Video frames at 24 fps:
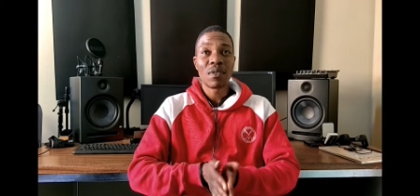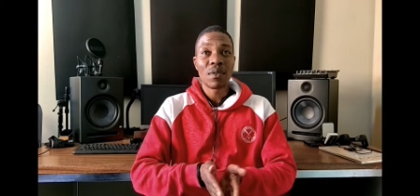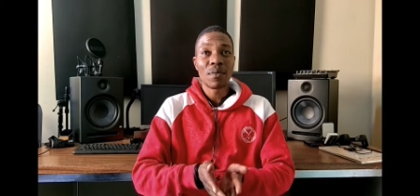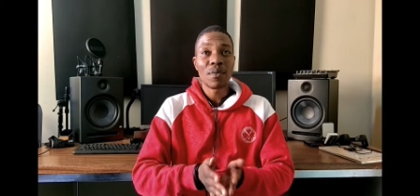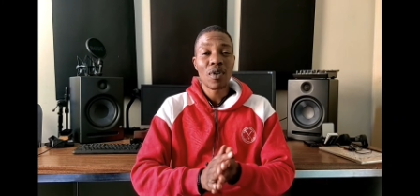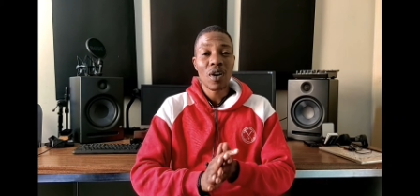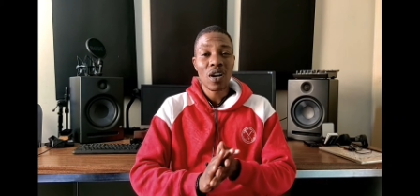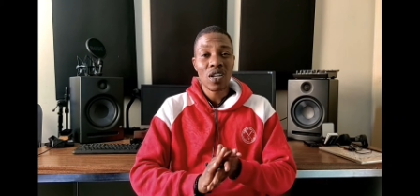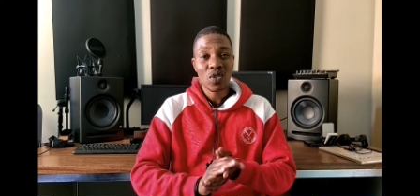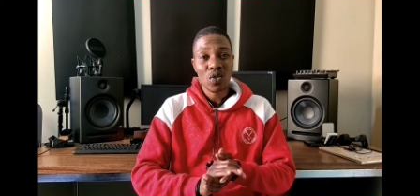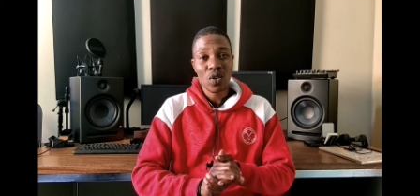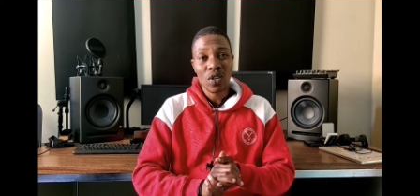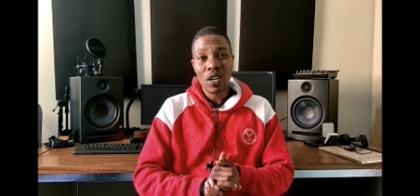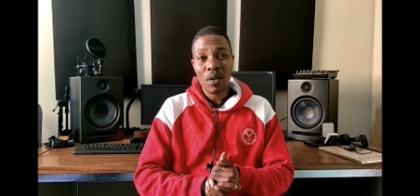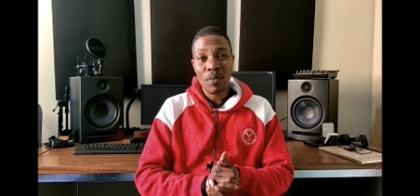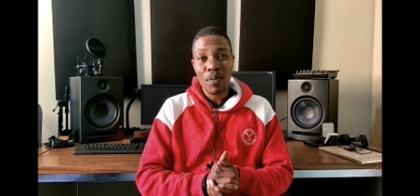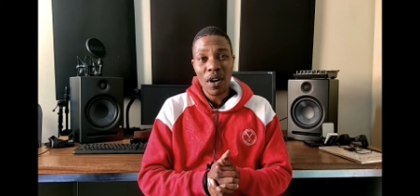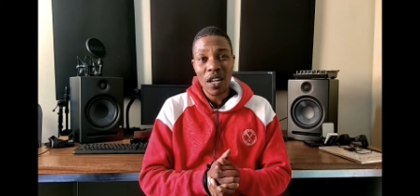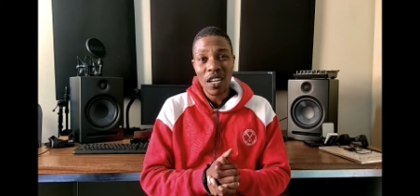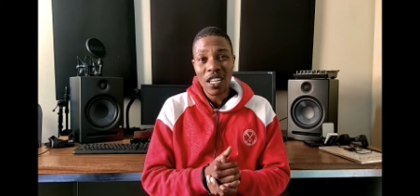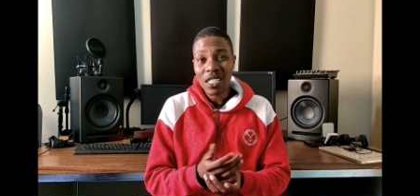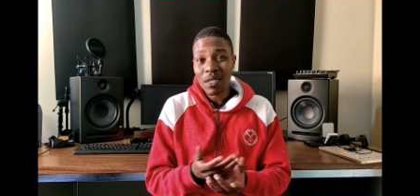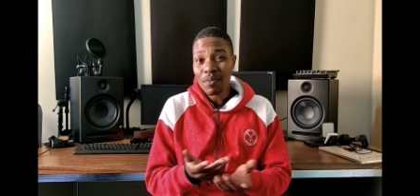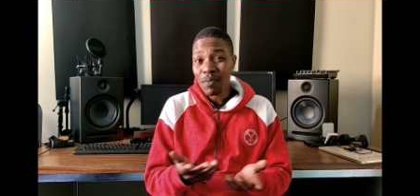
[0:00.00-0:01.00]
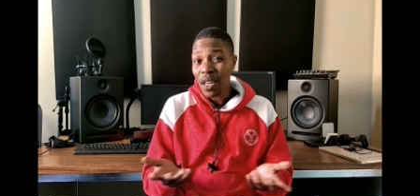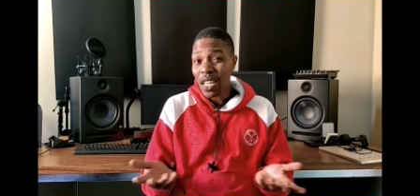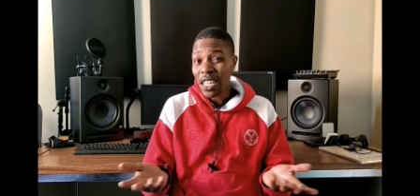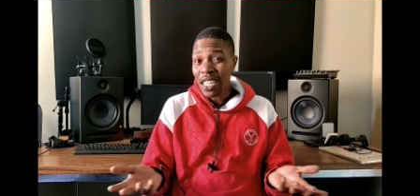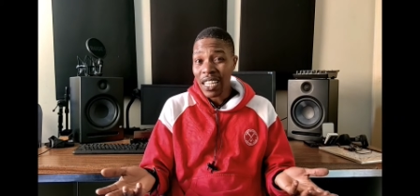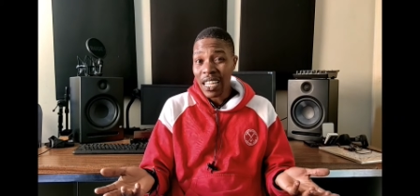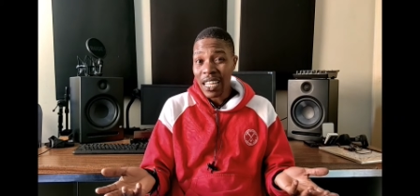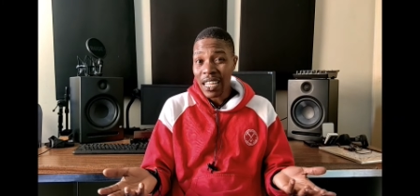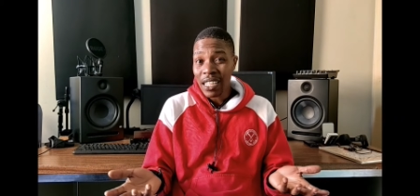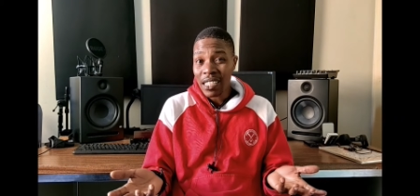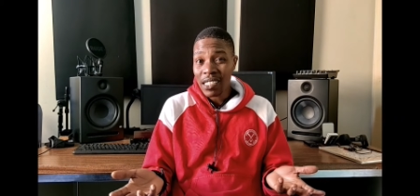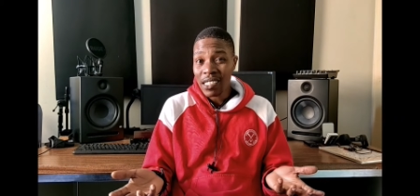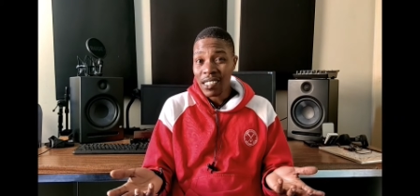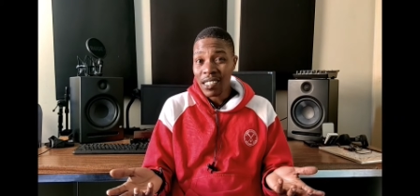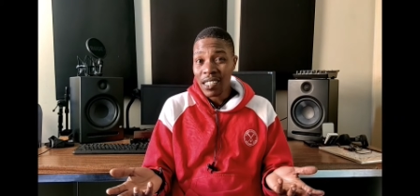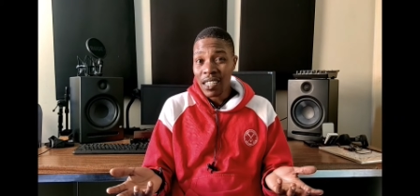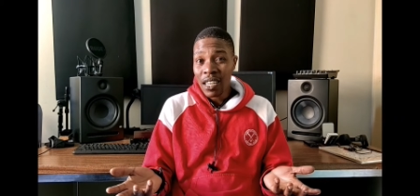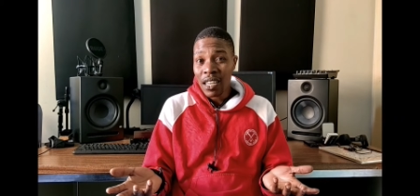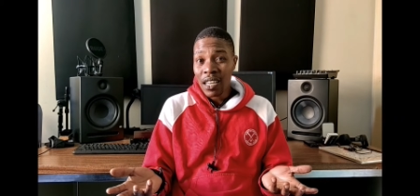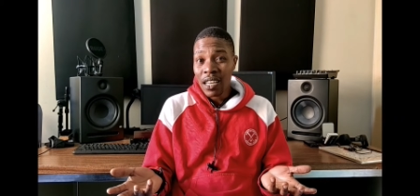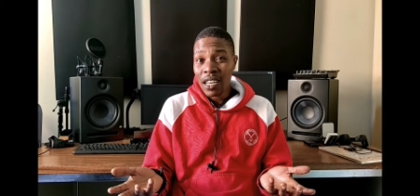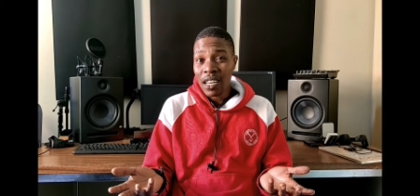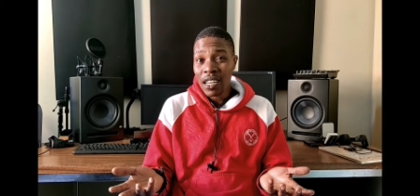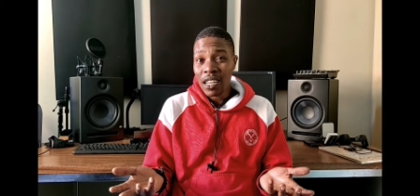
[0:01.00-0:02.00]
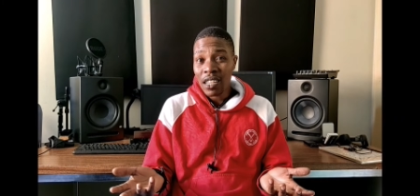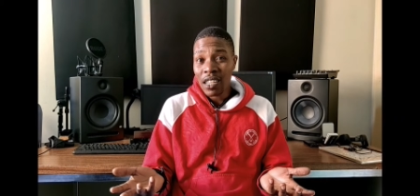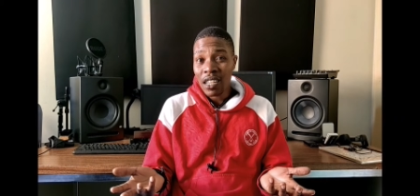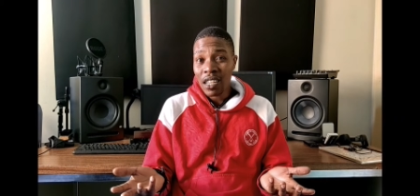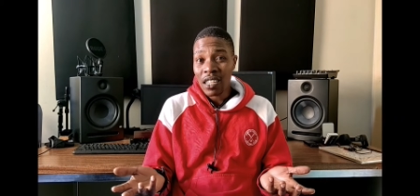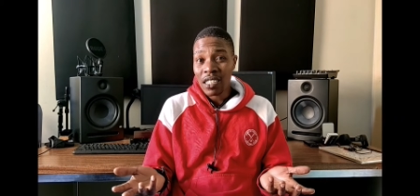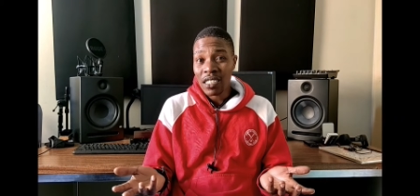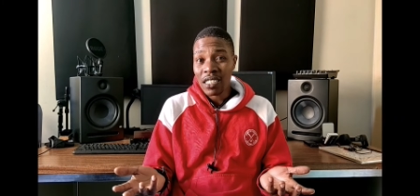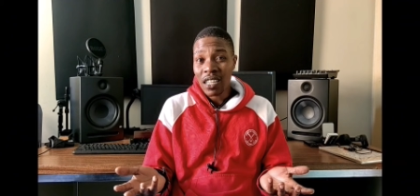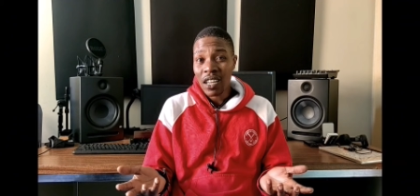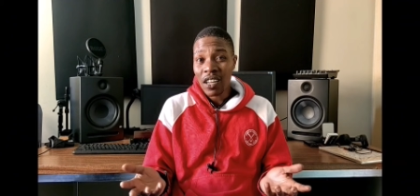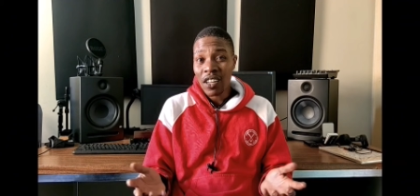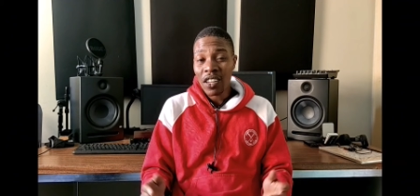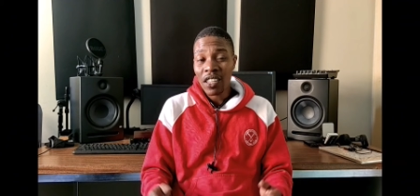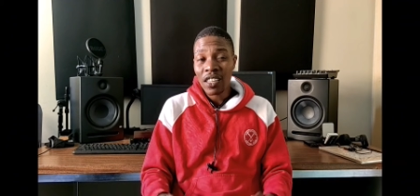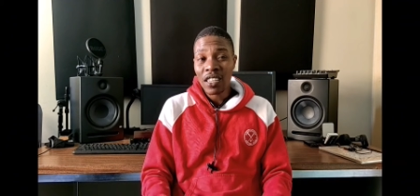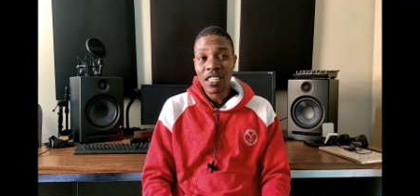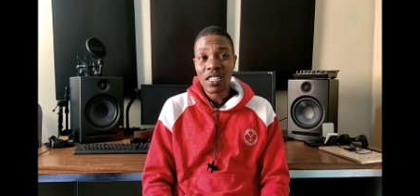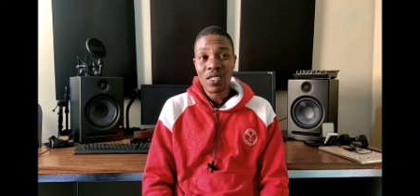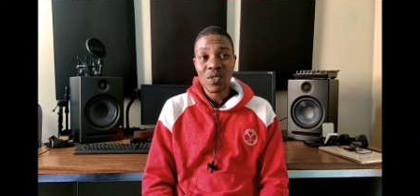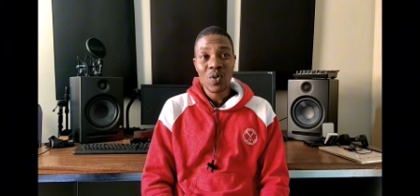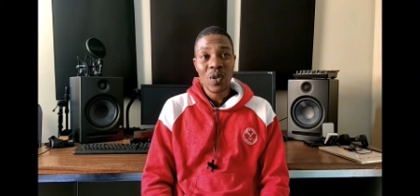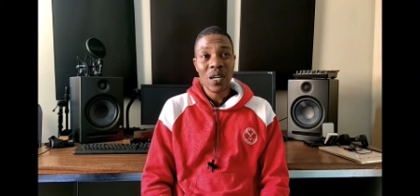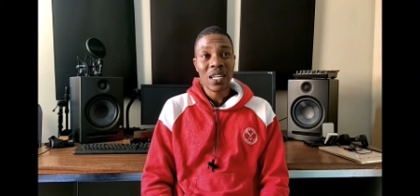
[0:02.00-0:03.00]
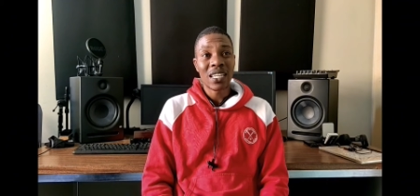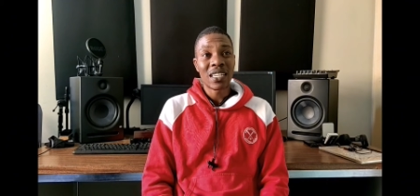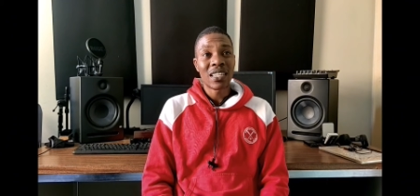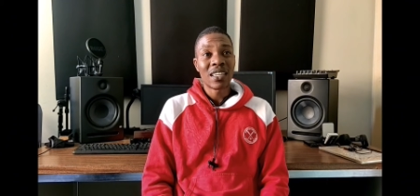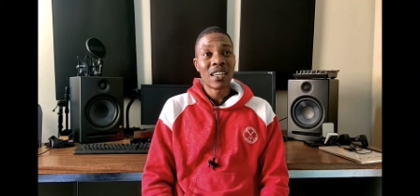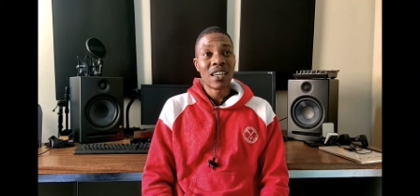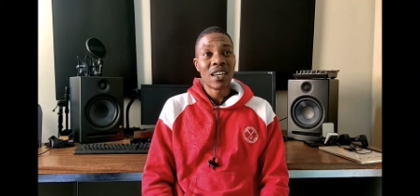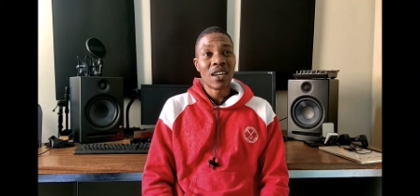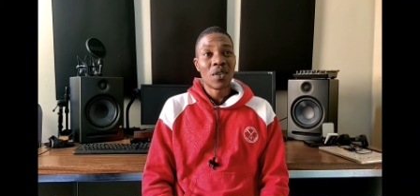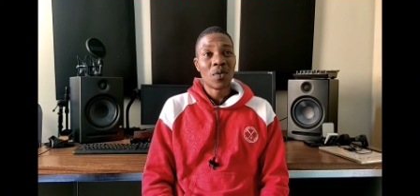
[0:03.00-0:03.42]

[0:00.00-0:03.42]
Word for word: Maybe Arsenal Palace might get a, a, shot in this one.